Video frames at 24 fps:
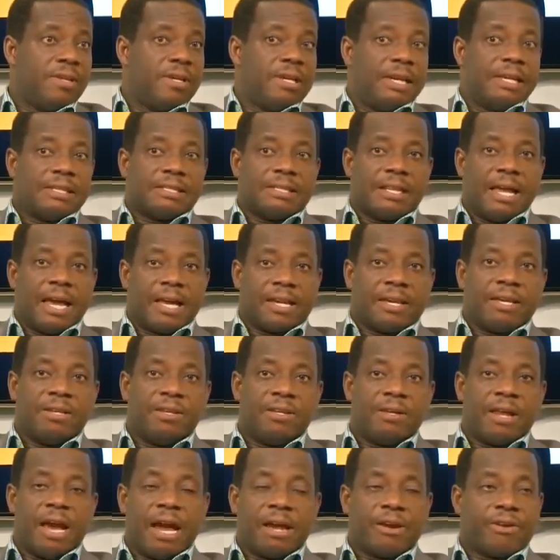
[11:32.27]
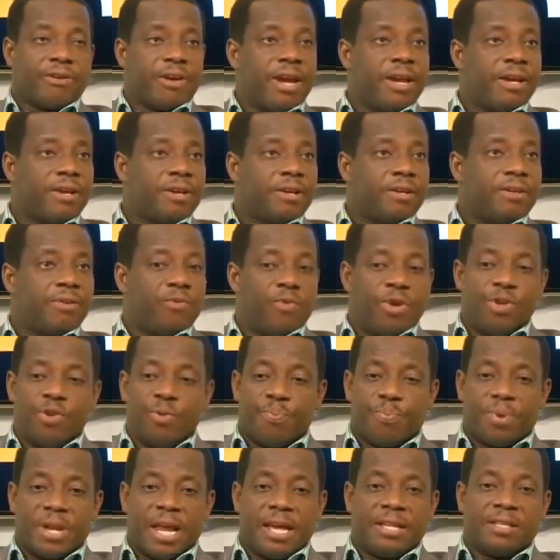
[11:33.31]
Yeah. It's like in agric, when you
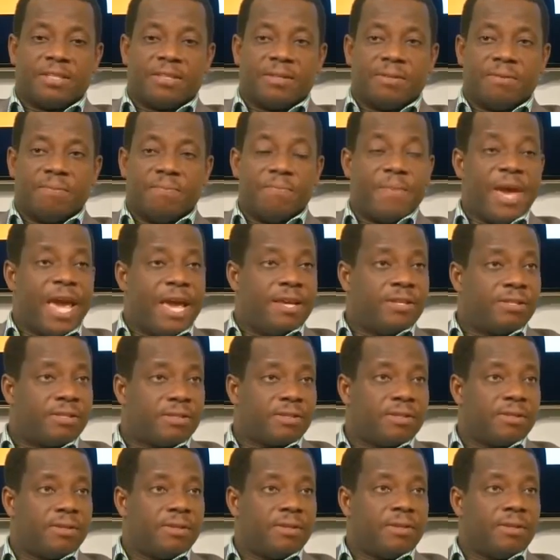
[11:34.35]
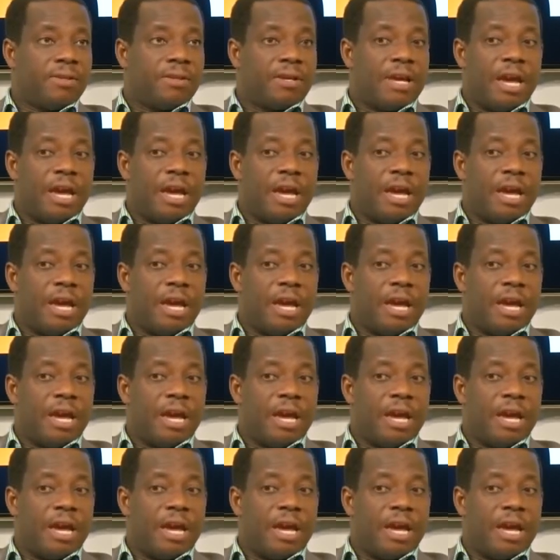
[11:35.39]
plant maize mm-hmm.